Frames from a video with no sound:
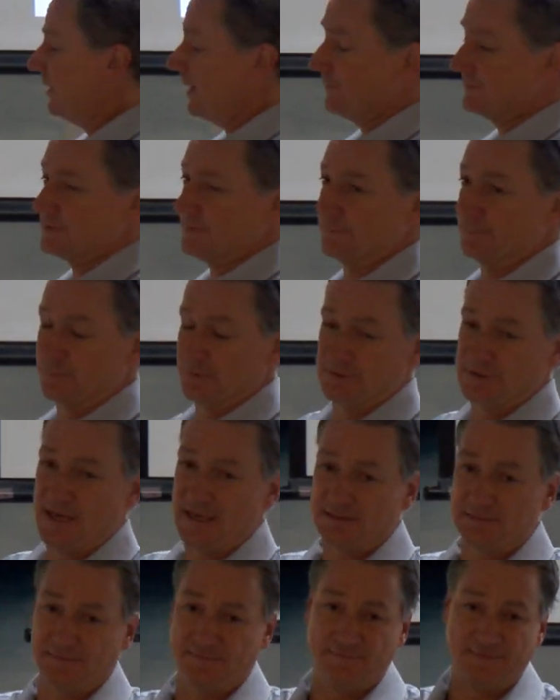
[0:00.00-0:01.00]
we have some
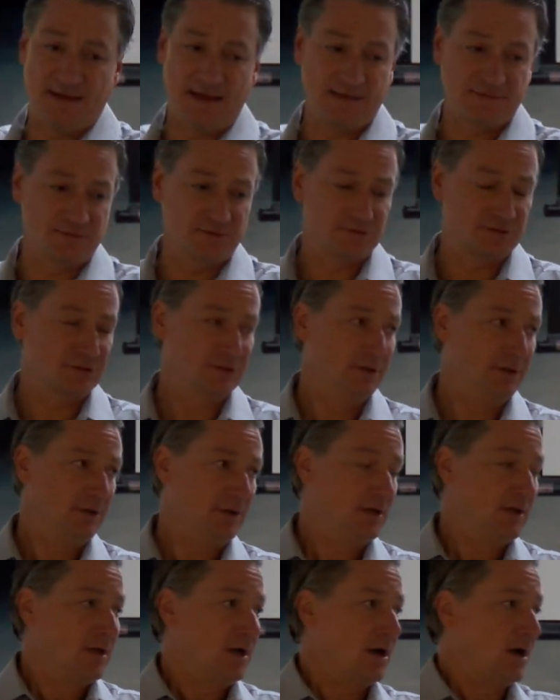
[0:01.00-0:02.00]
protective factors.
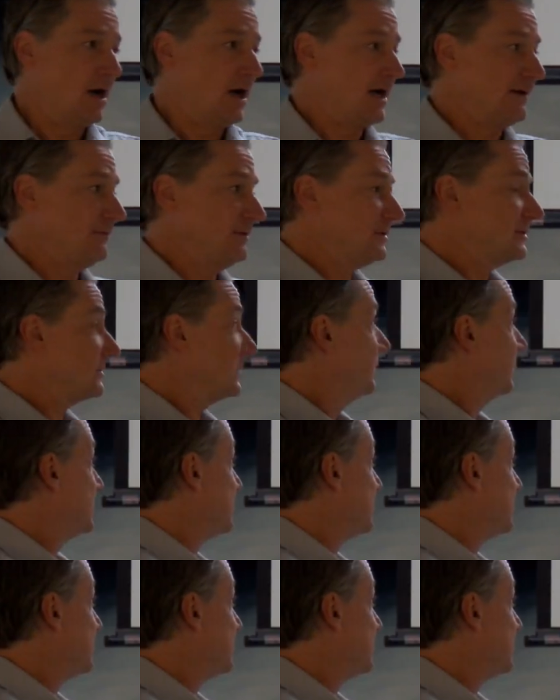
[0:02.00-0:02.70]
Obviously,